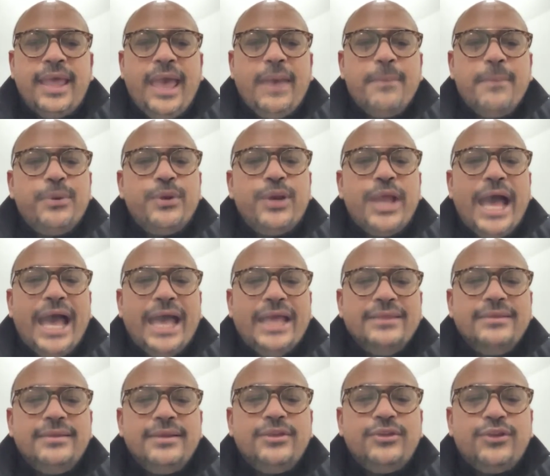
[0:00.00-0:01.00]
and put
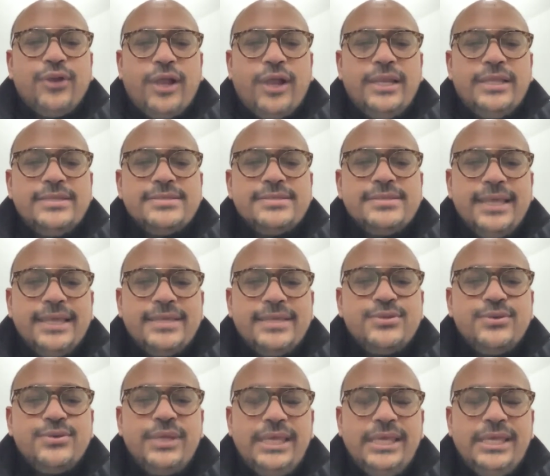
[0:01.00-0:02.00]
$100
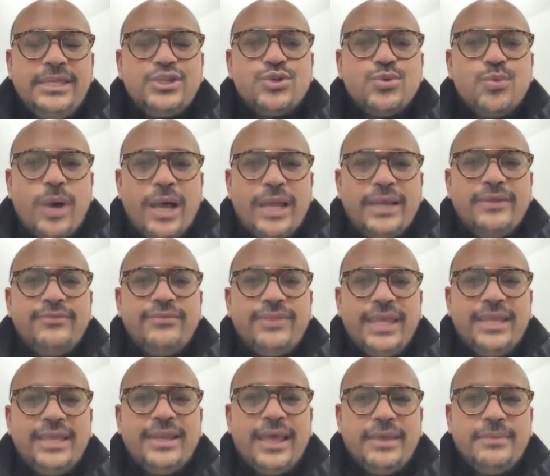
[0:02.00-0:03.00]
next to each one of
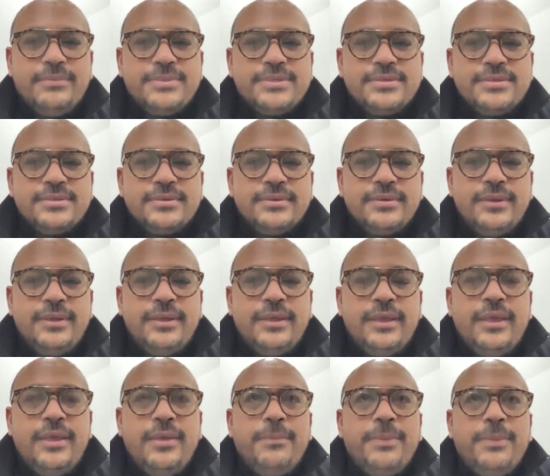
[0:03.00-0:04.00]
their names,
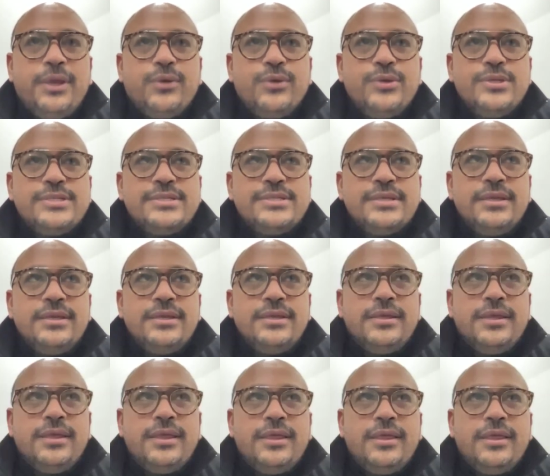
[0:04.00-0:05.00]
because
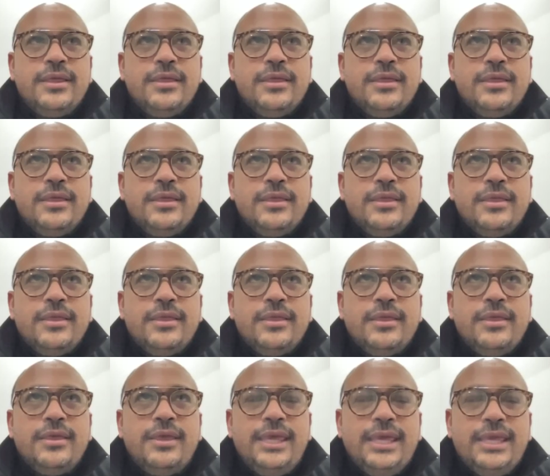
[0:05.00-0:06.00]

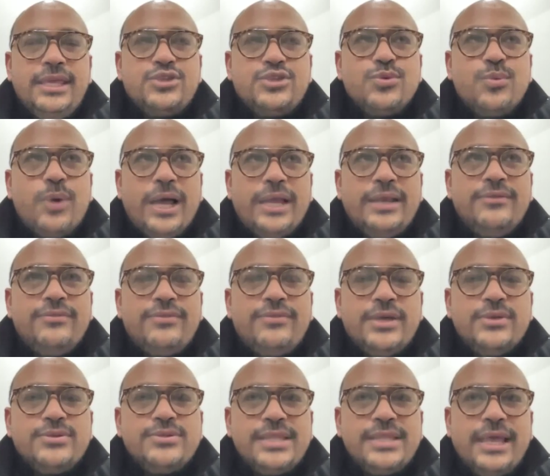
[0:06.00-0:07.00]
each one of
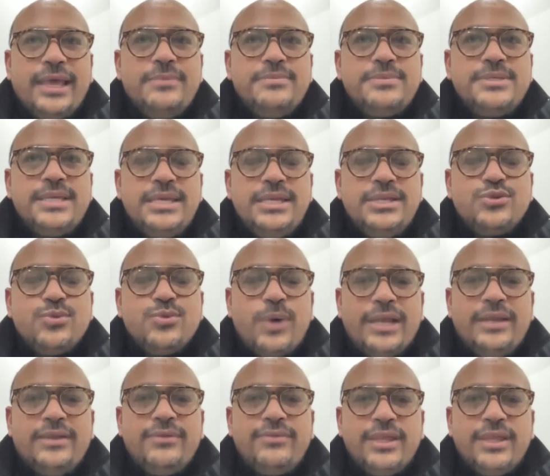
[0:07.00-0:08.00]
those names, each
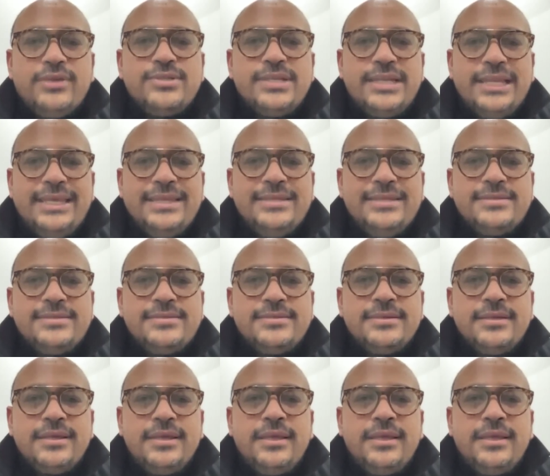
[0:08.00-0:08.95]
one of those leads,